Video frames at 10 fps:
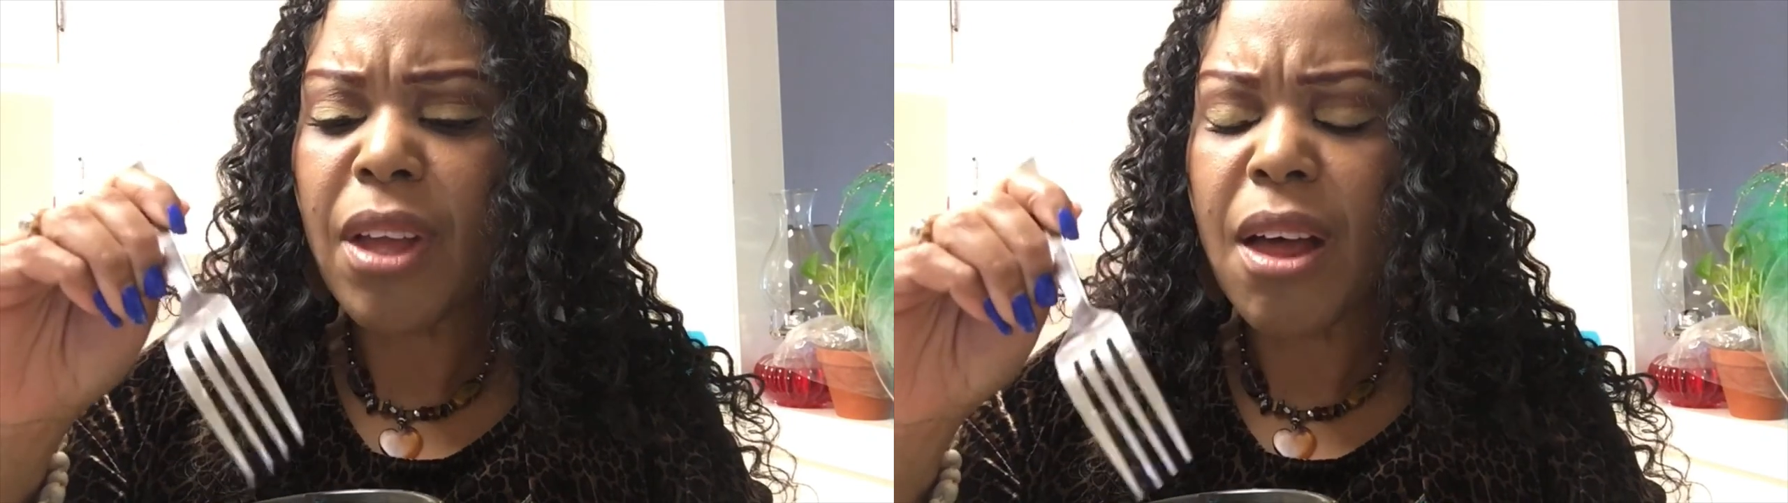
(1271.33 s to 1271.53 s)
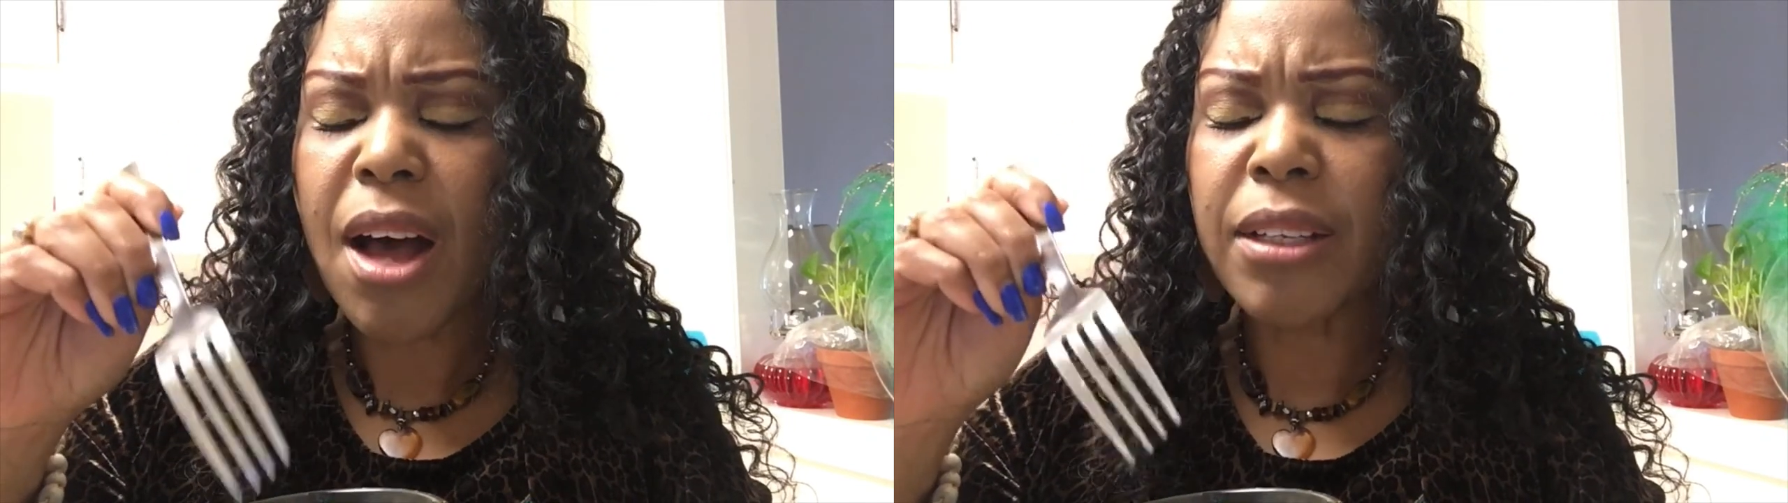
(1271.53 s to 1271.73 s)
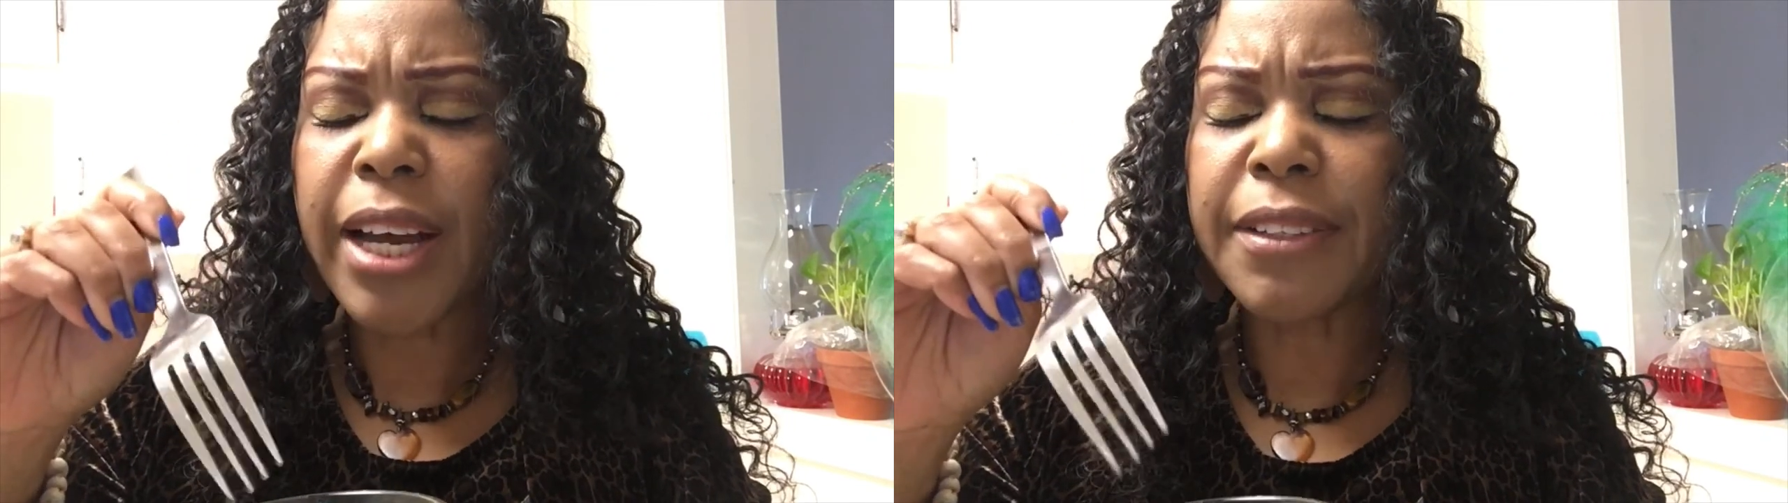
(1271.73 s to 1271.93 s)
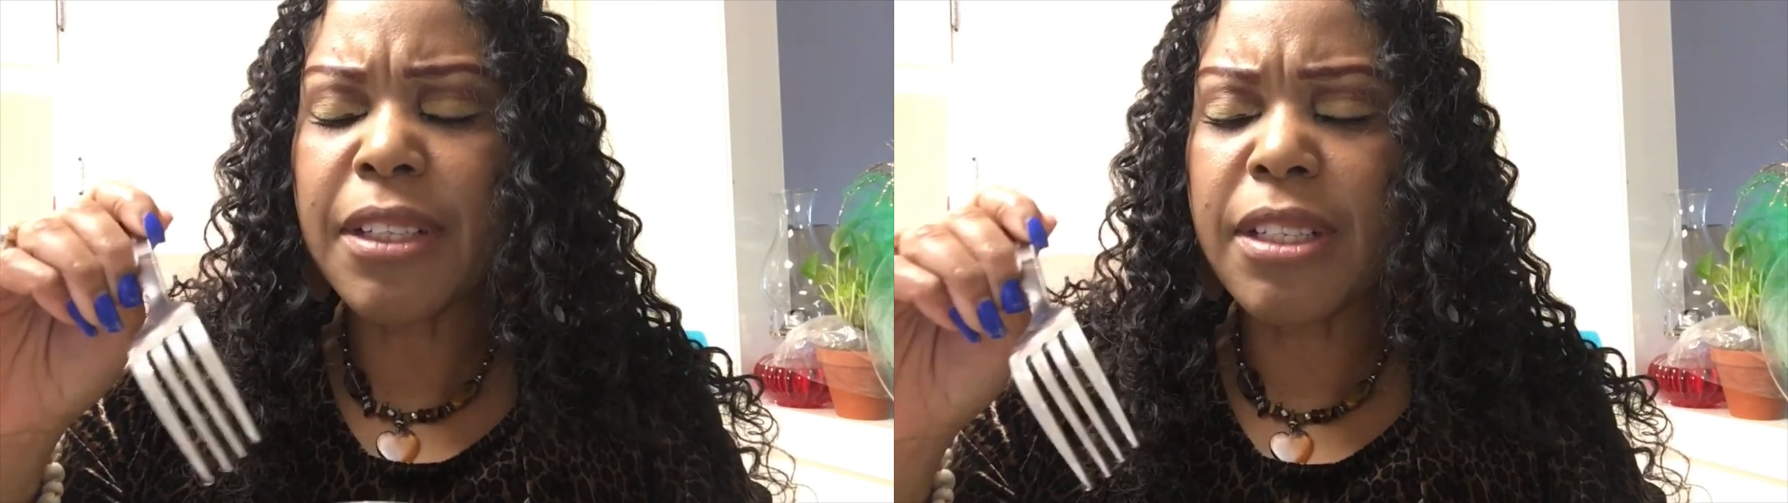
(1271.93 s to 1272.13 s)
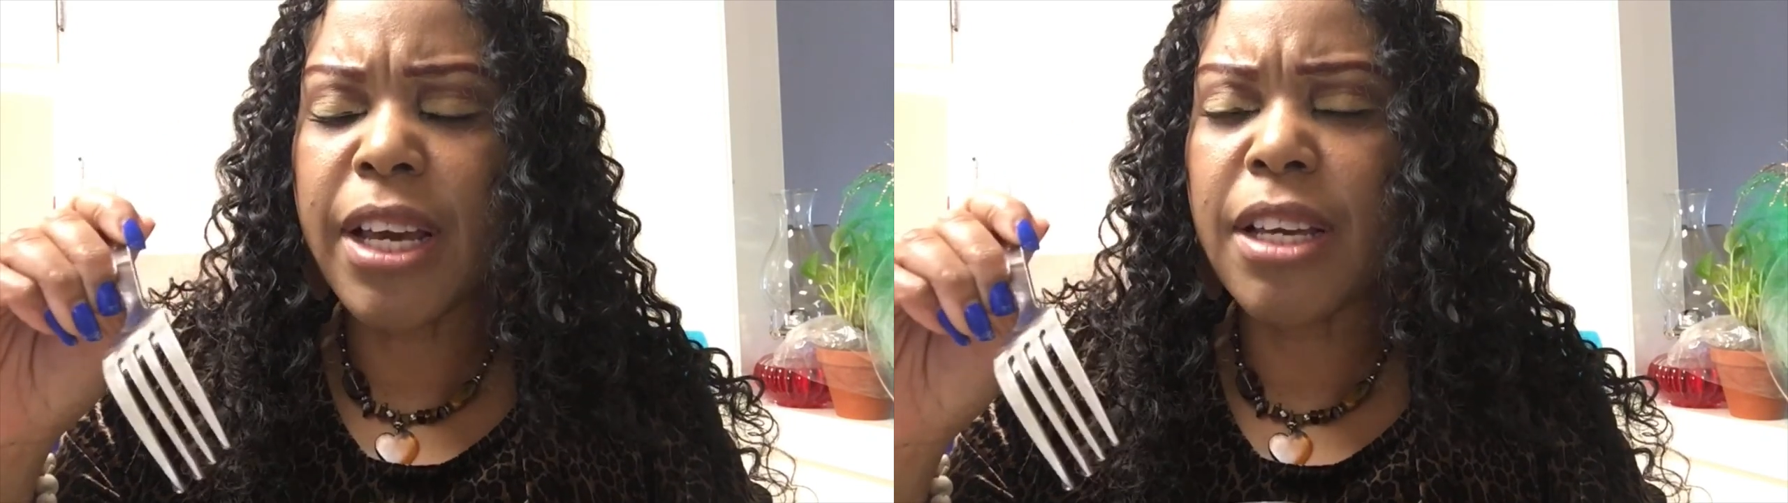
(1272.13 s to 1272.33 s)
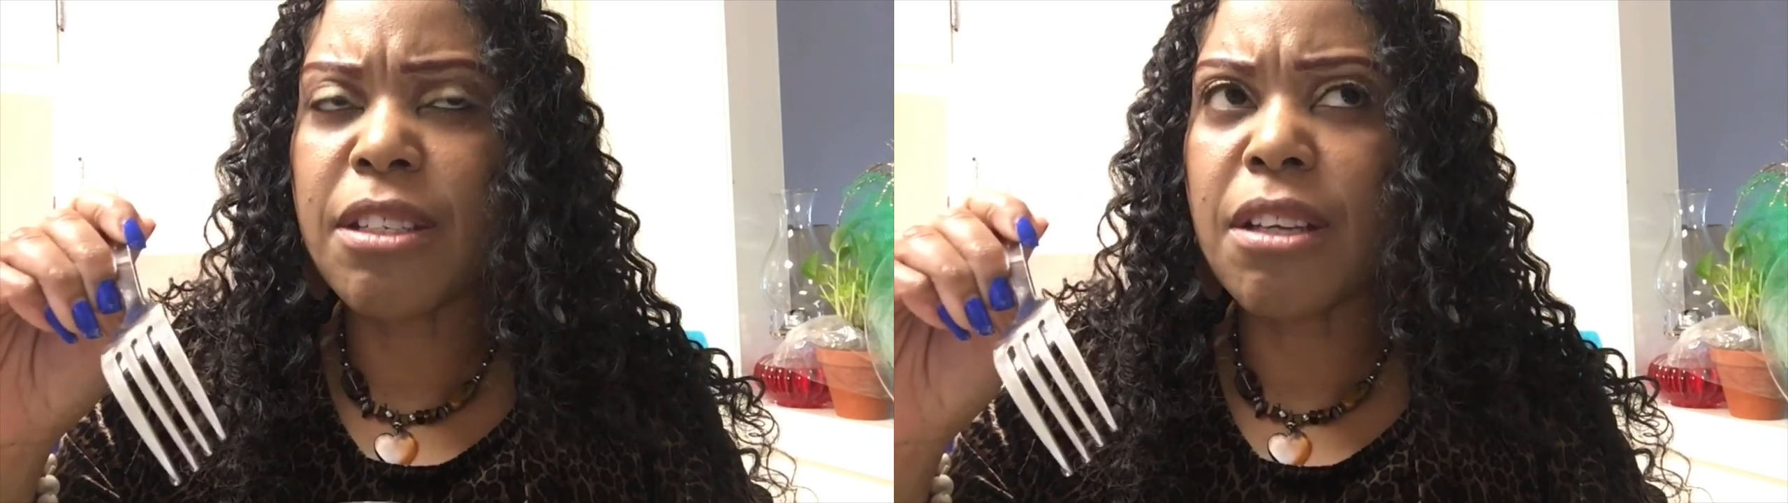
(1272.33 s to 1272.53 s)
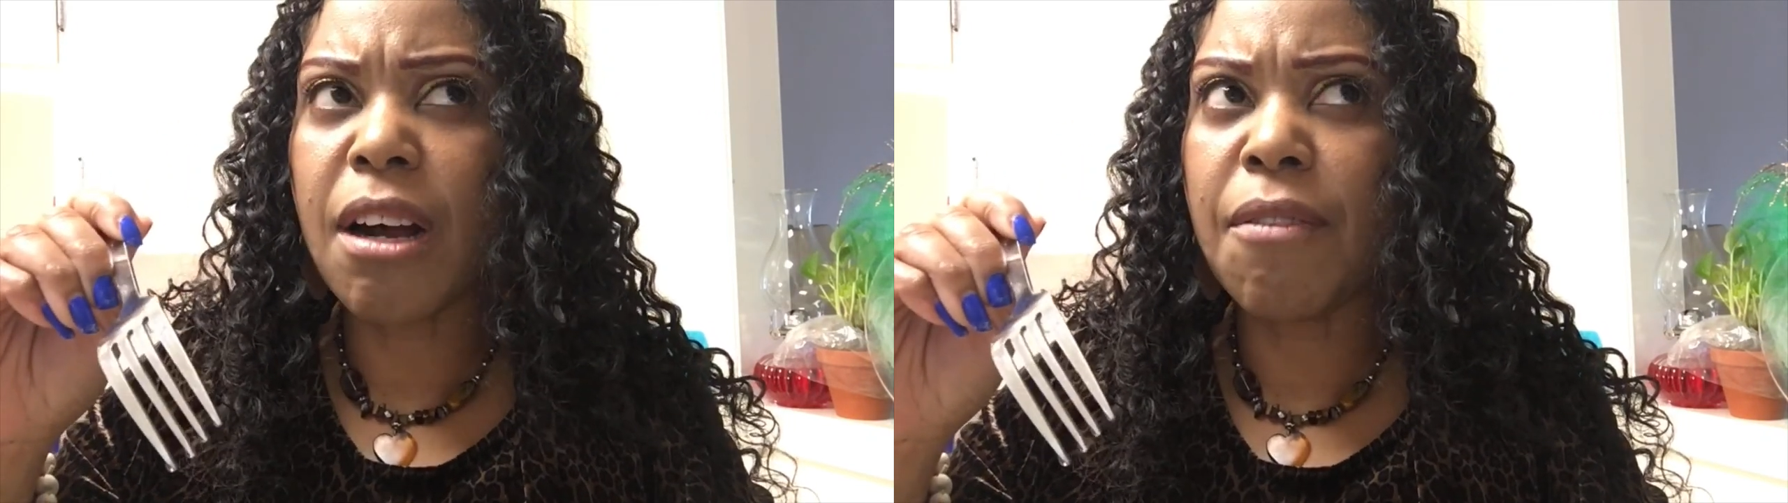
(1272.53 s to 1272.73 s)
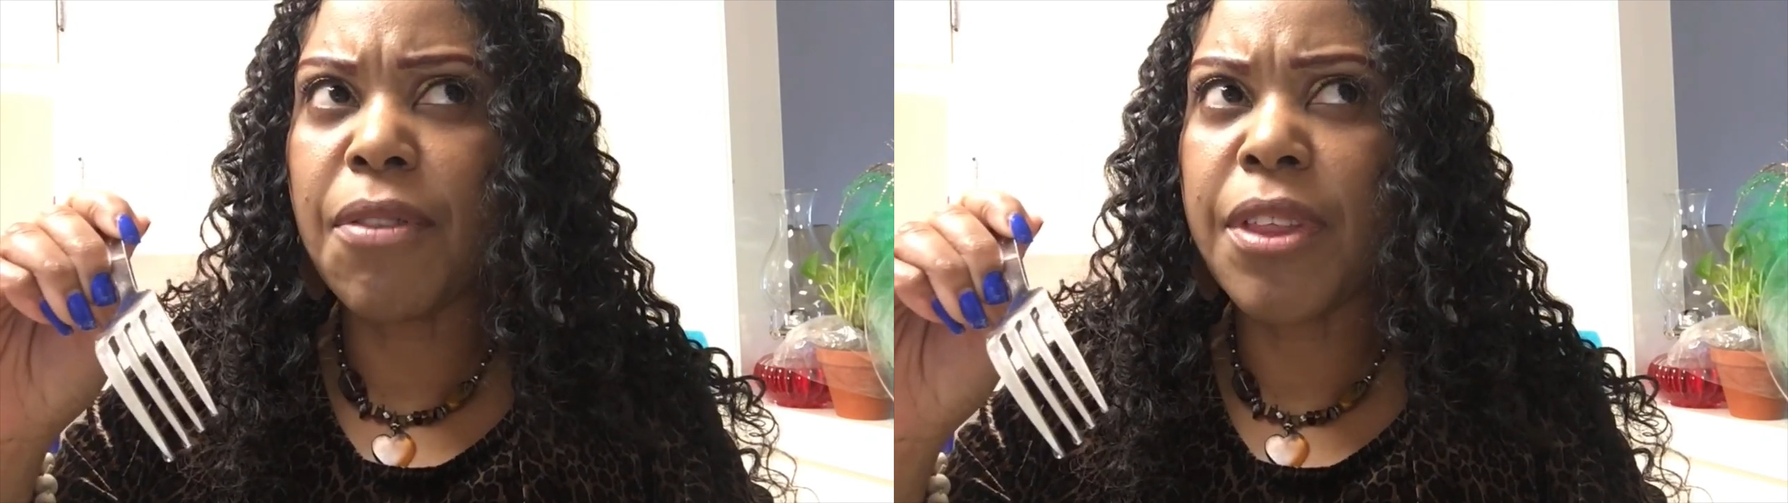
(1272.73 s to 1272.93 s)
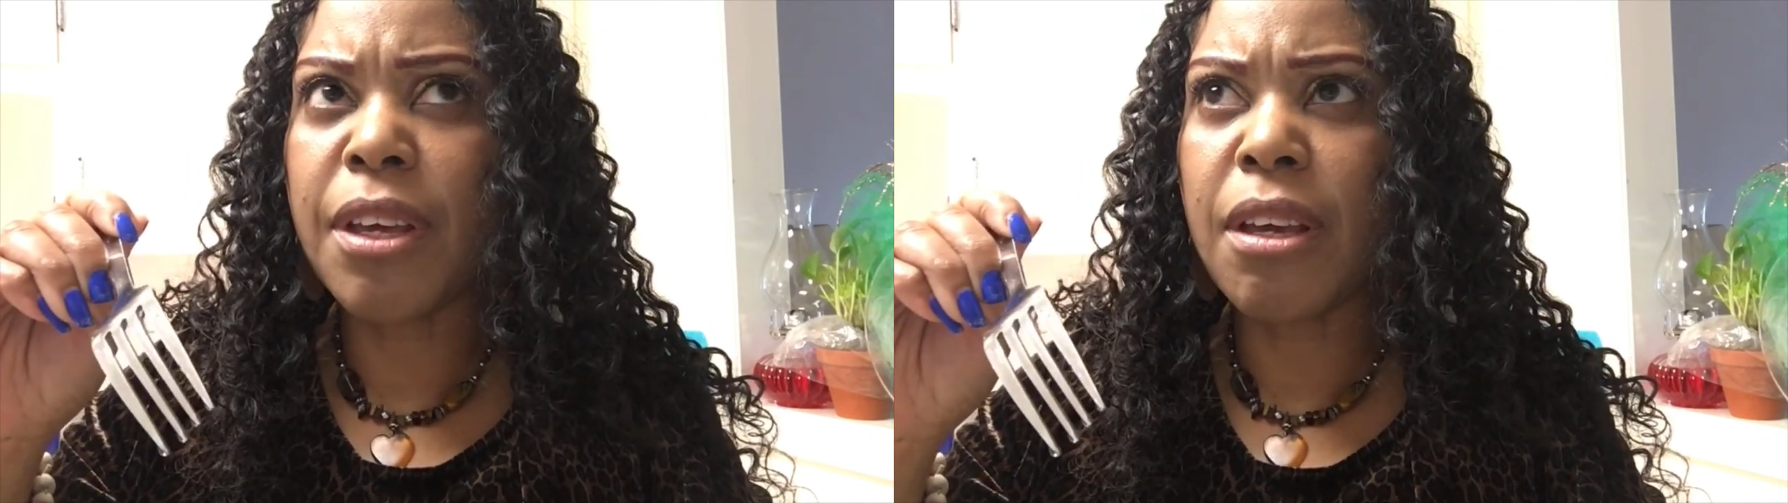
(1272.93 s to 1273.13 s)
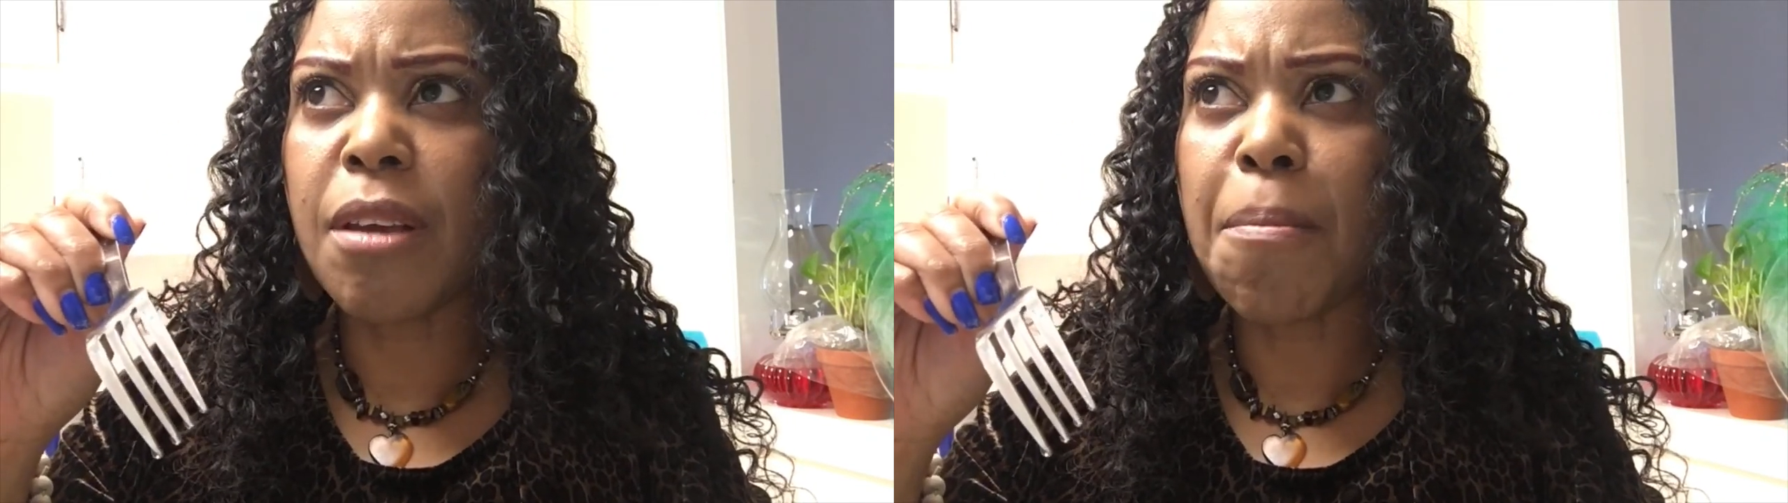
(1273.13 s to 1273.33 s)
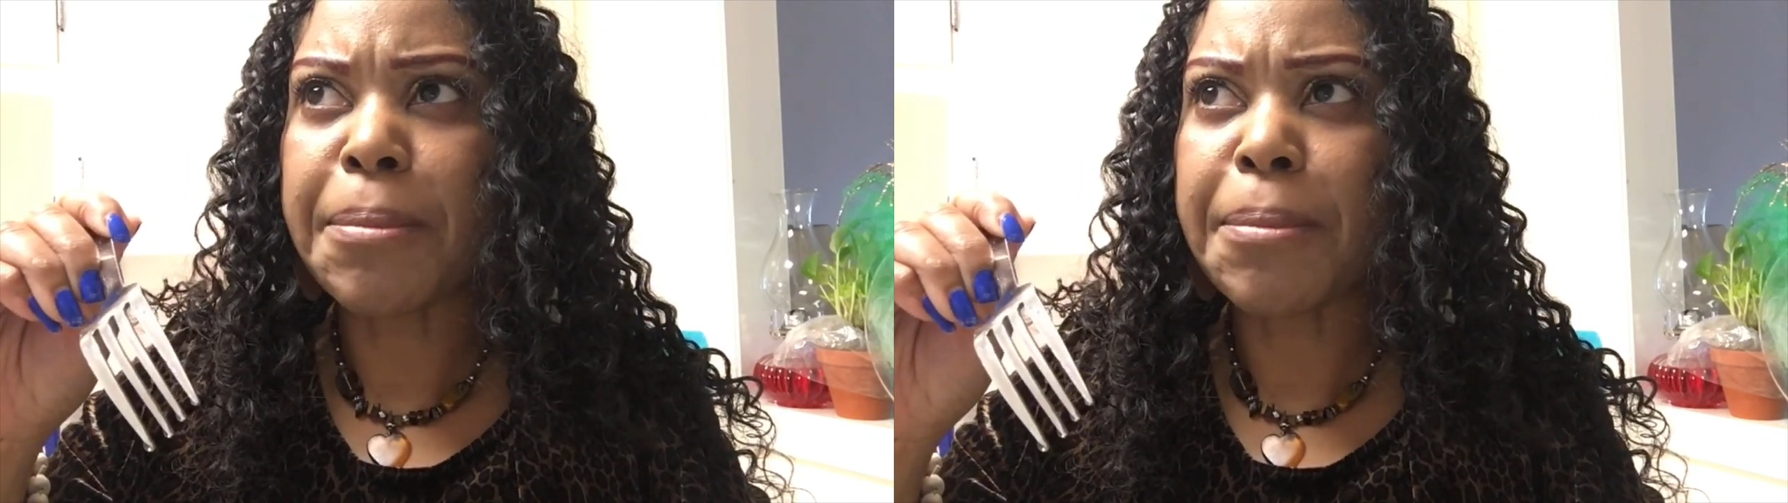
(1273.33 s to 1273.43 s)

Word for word: I like the taste of the